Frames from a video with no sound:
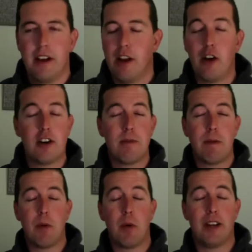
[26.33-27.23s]
Can't
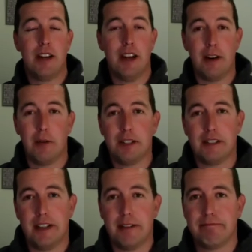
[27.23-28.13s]
remember what year it was.
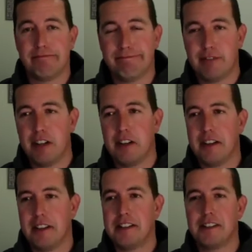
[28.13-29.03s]

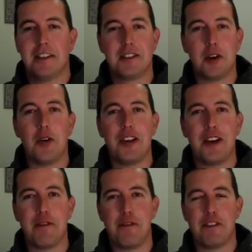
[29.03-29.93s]
This whole
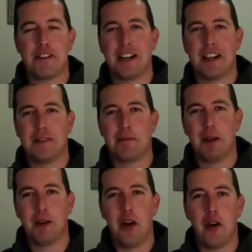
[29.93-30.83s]
year feels like it's been
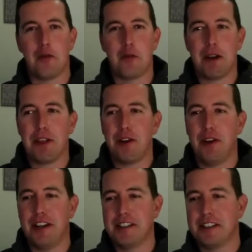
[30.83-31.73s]
going on for about 3
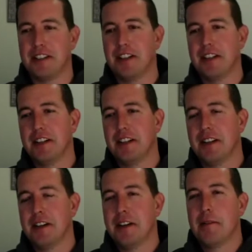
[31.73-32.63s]
years.
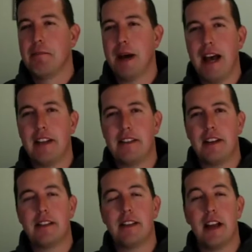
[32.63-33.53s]
But
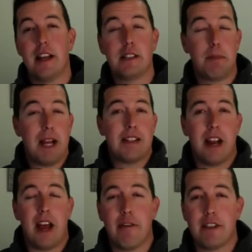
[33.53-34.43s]
it's a place that
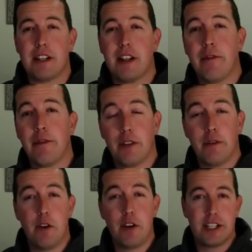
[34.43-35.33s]
I visited for the
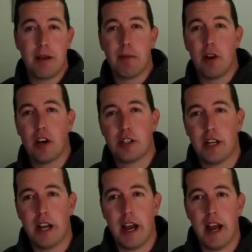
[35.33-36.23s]
first time last
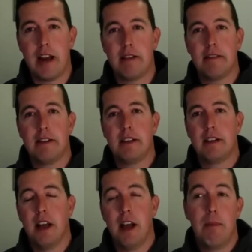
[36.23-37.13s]
year, and
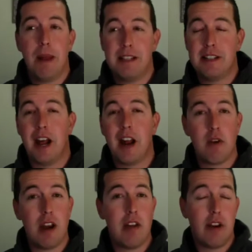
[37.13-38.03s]
a place that I
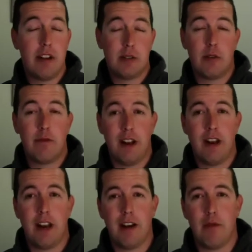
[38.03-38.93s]
really, really sort of fell in
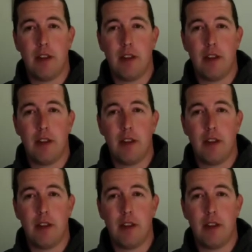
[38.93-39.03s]
love with.